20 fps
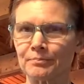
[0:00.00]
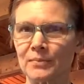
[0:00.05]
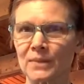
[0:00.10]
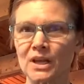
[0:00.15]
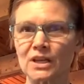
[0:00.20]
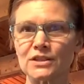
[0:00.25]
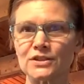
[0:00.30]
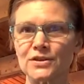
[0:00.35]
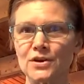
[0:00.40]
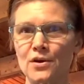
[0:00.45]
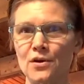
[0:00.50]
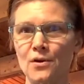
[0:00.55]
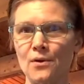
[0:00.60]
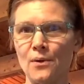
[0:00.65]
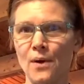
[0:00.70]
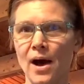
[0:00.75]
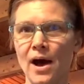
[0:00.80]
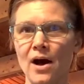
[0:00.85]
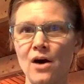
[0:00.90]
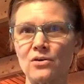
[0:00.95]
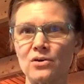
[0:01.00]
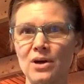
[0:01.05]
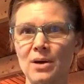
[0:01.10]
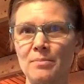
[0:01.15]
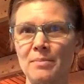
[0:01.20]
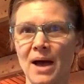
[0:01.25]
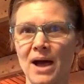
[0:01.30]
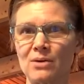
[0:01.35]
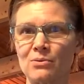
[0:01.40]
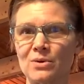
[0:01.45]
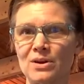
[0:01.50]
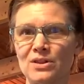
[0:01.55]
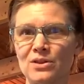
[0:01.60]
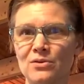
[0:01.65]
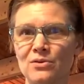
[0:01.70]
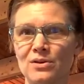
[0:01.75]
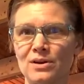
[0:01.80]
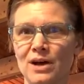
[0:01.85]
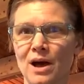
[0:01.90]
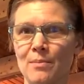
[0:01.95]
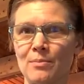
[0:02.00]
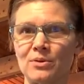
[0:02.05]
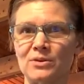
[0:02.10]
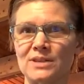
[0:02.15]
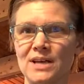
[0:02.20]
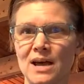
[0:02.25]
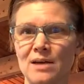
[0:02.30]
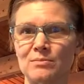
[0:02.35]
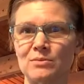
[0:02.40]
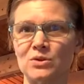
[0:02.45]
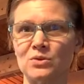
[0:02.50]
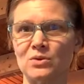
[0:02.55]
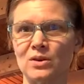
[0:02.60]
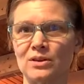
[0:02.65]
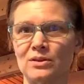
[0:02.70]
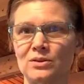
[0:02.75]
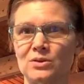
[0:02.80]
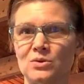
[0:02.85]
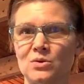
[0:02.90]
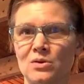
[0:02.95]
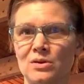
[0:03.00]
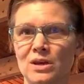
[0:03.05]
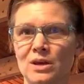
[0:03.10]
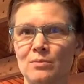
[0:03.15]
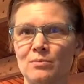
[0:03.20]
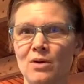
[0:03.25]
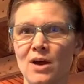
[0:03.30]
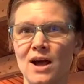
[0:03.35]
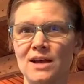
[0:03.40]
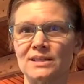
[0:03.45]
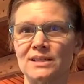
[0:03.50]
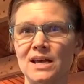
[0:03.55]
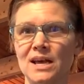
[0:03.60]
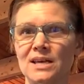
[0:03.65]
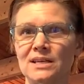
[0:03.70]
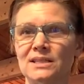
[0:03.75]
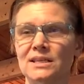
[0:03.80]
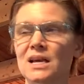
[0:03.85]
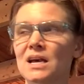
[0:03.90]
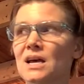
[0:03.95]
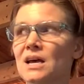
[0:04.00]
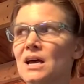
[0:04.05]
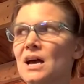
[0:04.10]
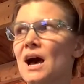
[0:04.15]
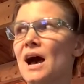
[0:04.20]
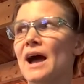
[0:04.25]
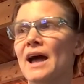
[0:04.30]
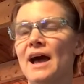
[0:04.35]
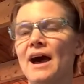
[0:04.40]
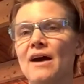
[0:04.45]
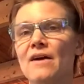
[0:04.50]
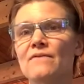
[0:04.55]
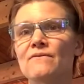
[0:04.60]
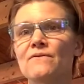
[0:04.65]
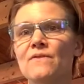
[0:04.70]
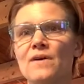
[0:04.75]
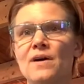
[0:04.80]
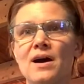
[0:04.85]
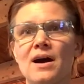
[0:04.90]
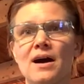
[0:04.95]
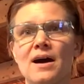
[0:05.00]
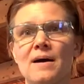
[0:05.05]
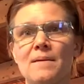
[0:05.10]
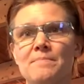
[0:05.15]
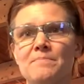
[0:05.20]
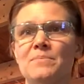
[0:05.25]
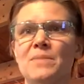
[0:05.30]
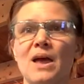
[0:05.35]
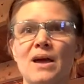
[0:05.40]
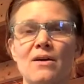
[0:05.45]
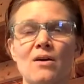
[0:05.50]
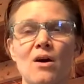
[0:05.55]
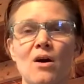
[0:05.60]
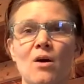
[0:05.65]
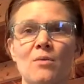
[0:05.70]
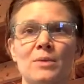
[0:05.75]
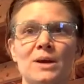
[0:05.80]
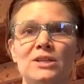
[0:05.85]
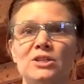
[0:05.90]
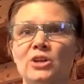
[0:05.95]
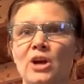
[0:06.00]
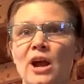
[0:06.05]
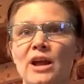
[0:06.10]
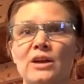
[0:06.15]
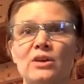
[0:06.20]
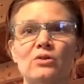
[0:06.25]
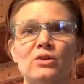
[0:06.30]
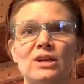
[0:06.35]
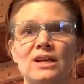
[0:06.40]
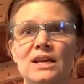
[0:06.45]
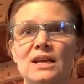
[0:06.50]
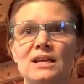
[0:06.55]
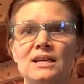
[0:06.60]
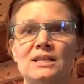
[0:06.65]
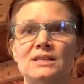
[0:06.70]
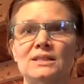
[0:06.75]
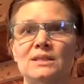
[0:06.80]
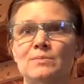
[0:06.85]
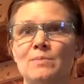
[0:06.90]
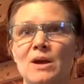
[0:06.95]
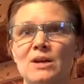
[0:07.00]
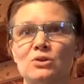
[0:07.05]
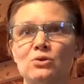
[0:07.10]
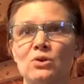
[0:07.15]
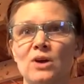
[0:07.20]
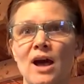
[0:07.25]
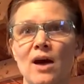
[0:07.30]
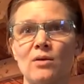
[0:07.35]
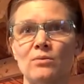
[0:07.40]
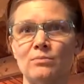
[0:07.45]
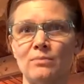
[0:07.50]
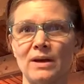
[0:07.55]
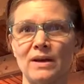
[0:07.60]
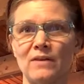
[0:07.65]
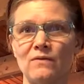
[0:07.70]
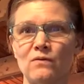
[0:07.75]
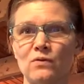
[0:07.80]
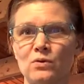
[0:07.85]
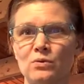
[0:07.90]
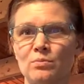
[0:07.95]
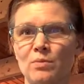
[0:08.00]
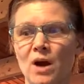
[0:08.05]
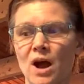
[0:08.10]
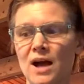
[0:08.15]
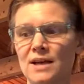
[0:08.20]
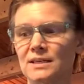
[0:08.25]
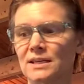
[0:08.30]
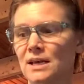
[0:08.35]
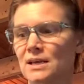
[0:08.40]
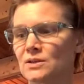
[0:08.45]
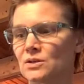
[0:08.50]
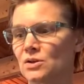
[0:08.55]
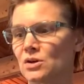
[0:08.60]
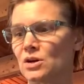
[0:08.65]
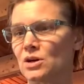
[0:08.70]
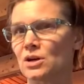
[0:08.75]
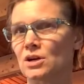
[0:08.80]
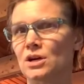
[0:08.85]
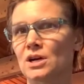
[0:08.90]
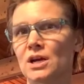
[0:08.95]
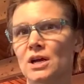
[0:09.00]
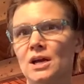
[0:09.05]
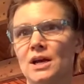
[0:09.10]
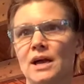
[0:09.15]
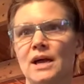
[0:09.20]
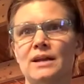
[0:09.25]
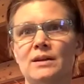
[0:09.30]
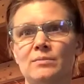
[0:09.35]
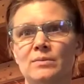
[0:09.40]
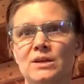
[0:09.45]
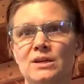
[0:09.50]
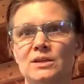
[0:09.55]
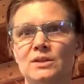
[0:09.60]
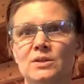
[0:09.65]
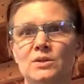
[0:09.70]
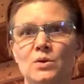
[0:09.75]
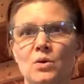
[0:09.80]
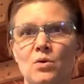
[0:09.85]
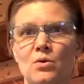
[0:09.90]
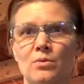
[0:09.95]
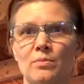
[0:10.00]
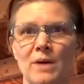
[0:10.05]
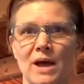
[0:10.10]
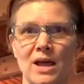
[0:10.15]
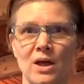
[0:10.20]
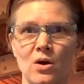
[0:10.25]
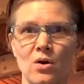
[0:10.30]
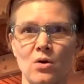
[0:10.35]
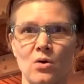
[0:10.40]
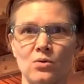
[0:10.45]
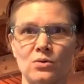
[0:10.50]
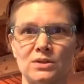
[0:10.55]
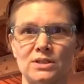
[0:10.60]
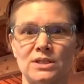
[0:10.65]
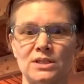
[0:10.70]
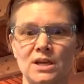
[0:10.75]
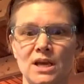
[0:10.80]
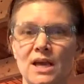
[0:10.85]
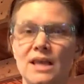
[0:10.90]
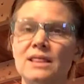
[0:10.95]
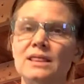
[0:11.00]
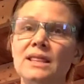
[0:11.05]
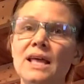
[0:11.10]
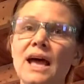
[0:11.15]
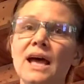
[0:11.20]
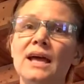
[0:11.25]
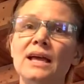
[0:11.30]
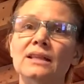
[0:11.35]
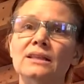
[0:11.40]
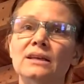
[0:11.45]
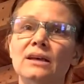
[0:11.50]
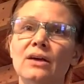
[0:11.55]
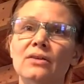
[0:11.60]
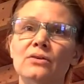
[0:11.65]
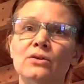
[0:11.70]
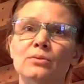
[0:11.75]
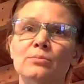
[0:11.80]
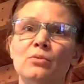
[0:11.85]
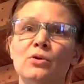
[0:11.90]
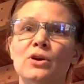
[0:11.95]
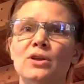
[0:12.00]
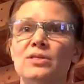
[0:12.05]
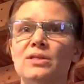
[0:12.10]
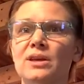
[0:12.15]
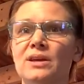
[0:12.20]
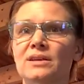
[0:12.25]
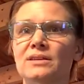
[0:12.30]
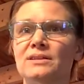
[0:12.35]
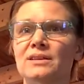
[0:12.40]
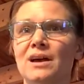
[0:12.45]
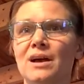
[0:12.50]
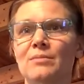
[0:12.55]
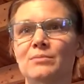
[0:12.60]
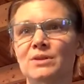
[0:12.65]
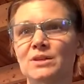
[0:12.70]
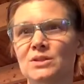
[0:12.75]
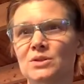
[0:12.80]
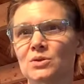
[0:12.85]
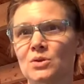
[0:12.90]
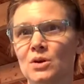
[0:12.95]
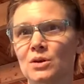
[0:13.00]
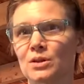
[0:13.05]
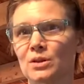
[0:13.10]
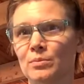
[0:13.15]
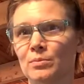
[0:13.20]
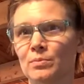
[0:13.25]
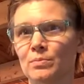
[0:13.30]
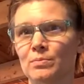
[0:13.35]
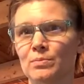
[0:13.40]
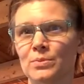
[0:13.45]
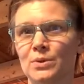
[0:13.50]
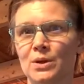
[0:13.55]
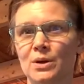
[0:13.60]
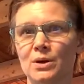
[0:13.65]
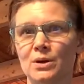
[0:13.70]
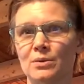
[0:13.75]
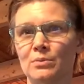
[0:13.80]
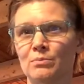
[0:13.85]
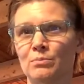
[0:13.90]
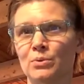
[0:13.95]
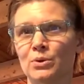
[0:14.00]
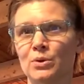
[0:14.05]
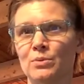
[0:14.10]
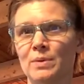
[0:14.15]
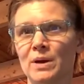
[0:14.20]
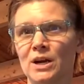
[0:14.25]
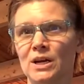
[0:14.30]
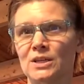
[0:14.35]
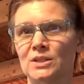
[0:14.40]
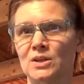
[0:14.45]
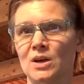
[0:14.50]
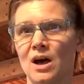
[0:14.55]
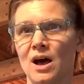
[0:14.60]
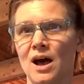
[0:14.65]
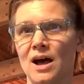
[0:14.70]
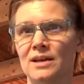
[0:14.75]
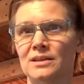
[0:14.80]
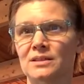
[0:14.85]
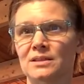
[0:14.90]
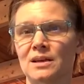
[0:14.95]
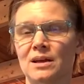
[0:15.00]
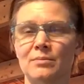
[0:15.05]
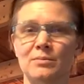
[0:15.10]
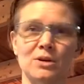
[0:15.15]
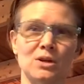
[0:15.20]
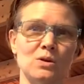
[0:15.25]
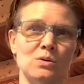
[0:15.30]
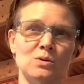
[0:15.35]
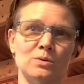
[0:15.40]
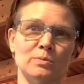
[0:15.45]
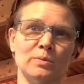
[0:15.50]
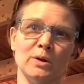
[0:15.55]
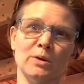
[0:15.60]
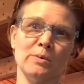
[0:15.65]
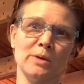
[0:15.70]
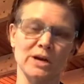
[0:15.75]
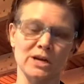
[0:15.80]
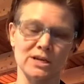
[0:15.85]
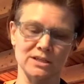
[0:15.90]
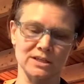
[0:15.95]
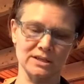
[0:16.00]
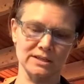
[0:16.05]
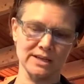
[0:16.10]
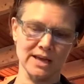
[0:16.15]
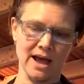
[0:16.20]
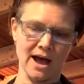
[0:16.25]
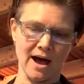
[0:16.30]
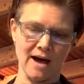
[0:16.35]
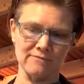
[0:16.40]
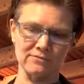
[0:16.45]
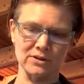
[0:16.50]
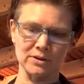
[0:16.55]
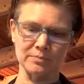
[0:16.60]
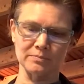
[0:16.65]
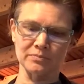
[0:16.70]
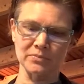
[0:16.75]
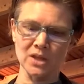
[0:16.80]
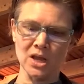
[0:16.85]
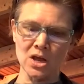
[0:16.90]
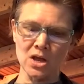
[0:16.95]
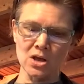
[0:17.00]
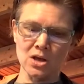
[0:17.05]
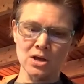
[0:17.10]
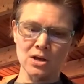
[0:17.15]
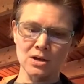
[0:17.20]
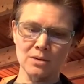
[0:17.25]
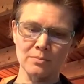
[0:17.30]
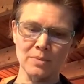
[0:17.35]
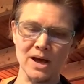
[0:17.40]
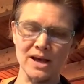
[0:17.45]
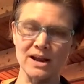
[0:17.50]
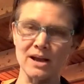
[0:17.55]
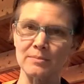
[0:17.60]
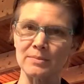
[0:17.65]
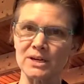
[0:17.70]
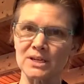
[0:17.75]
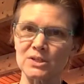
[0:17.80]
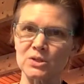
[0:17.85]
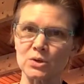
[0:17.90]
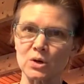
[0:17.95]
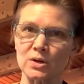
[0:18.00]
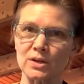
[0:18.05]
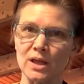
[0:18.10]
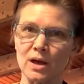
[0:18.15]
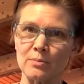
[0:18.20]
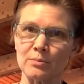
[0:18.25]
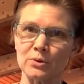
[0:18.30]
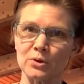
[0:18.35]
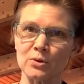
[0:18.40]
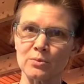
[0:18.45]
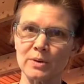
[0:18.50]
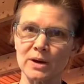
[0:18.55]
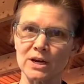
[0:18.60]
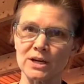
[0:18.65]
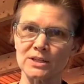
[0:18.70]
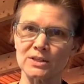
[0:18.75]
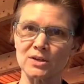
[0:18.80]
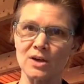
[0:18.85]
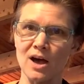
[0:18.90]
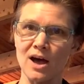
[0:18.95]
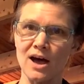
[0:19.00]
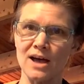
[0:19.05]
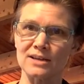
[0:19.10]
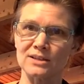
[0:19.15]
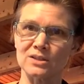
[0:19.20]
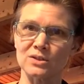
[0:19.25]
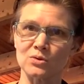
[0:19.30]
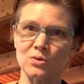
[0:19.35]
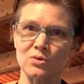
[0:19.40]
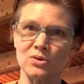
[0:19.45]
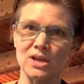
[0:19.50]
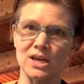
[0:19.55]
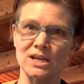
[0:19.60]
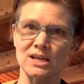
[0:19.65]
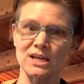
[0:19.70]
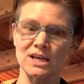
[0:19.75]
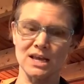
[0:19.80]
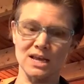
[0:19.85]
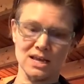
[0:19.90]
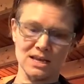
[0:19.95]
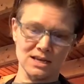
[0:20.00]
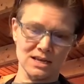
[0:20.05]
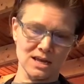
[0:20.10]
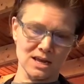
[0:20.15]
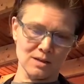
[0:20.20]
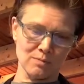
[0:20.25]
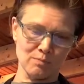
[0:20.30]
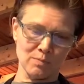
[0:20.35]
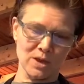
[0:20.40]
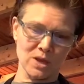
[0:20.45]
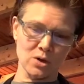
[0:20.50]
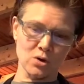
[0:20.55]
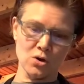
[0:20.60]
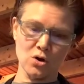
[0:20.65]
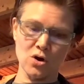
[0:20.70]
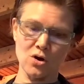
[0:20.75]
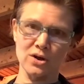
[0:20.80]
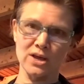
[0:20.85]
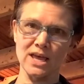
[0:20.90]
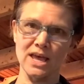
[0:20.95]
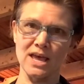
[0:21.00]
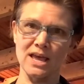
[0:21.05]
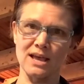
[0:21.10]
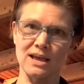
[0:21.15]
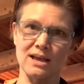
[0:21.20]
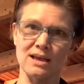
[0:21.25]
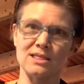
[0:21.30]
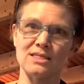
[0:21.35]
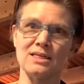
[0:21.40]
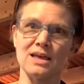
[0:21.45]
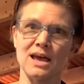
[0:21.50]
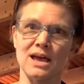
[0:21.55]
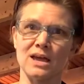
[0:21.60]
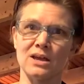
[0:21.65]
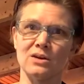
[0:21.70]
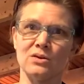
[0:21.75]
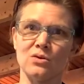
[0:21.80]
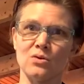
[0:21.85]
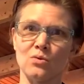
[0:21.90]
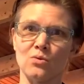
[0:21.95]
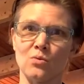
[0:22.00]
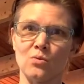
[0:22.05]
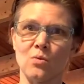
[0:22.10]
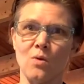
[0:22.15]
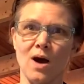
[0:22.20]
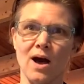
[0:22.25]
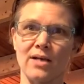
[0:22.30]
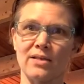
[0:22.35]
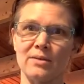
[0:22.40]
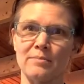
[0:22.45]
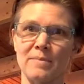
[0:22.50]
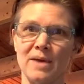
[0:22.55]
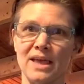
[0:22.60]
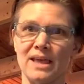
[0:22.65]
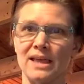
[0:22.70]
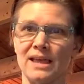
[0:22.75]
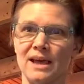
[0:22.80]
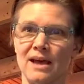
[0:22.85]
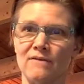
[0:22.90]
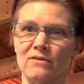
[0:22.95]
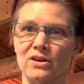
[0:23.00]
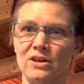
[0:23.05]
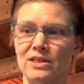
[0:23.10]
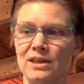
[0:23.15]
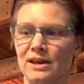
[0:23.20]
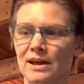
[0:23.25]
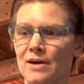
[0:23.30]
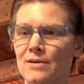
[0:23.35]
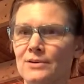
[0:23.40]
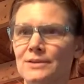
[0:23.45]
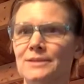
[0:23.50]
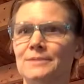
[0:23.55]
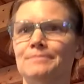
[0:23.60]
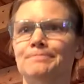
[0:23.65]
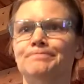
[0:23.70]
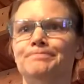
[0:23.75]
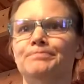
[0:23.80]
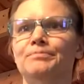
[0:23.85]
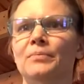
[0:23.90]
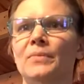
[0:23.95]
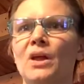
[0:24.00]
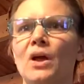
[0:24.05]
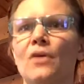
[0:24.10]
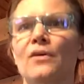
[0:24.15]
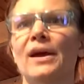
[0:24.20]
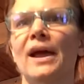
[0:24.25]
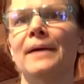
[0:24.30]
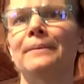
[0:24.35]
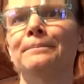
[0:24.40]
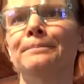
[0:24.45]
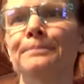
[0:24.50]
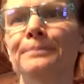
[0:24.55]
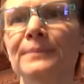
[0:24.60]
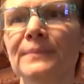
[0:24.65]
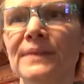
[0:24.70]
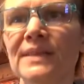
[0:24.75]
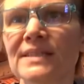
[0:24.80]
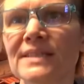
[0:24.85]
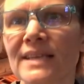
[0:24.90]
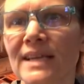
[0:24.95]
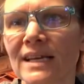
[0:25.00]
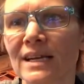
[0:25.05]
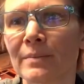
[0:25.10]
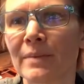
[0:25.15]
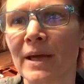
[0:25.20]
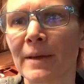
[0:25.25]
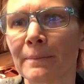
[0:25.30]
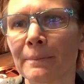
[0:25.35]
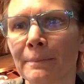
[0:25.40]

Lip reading: So I'll come back with you a couple times during this cooking process. I have all my dry ingredients measured out in my food processor, and I'm gonna soak my oats. And then the other important thing is I'm gonna start the blueberry sauce. I'm gonna use blueberries because I have them, but I'm gonna start that blueberry sauce so that it can be cooking then while I'm making everything else. Okay, see you in a bit.